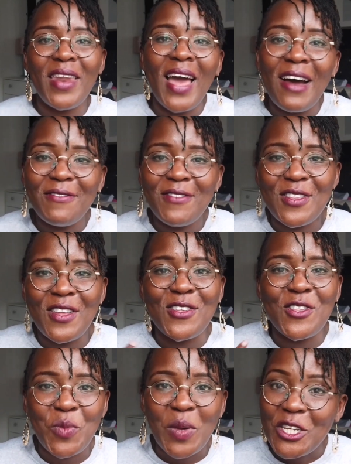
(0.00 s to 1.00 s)
gonna have to start
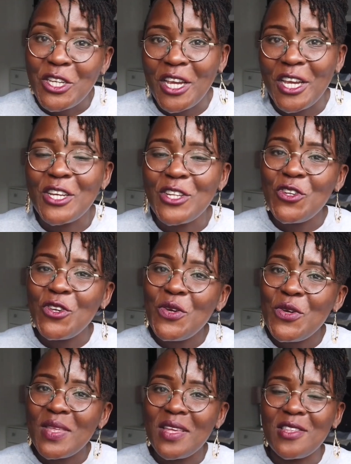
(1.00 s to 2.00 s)
switching to
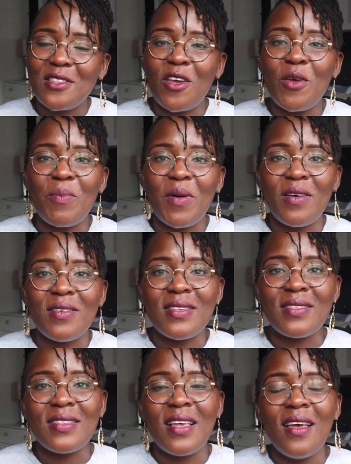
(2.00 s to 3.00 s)
using soap
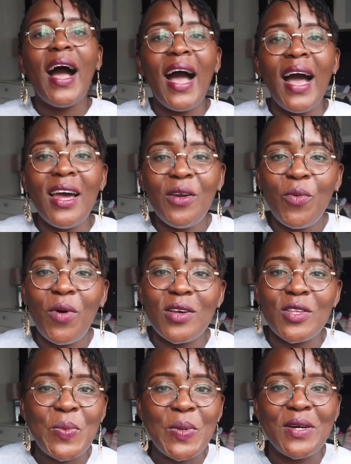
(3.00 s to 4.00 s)
bars. And
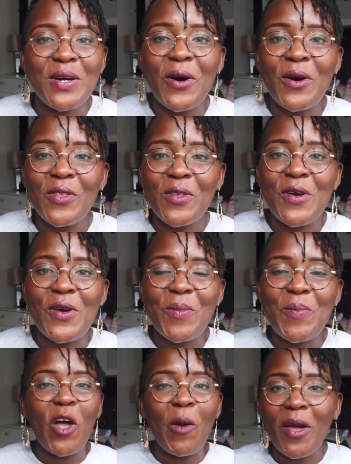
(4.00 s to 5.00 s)
whilst we are on the
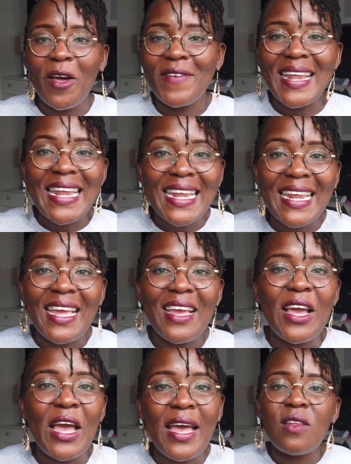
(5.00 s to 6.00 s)
topic of
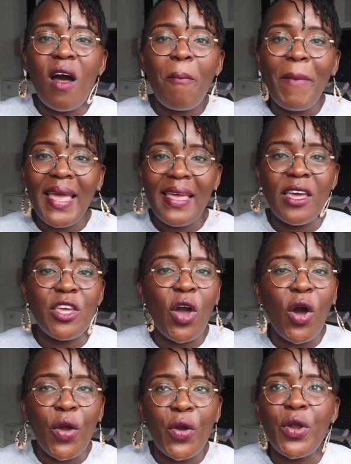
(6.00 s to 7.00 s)
cleaning, start making
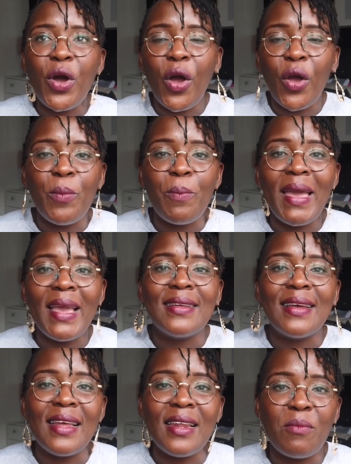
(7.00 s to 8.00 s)
your own
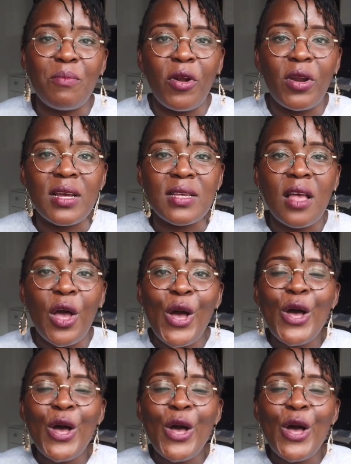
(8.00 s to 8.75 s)
homemade cleaning products.